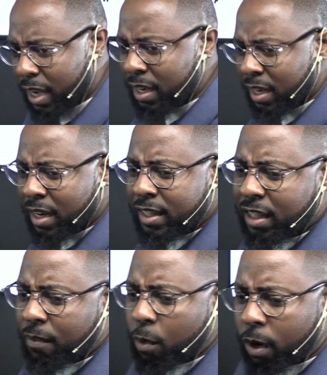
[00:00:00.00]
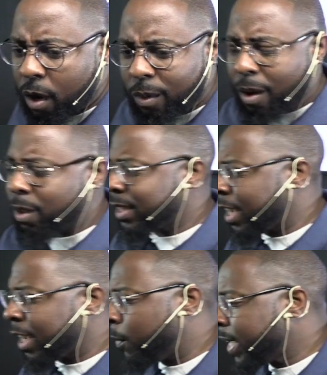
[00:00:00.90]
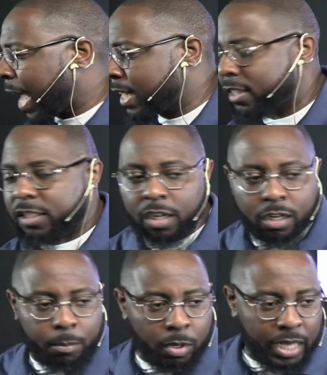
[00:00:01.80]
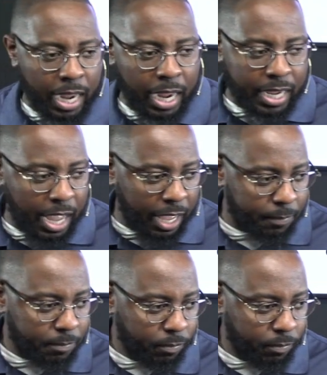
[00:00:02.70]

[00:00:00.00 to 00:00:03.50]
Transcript: Ain't none of this stuff going on. The only thing we got is to serve the Most High God.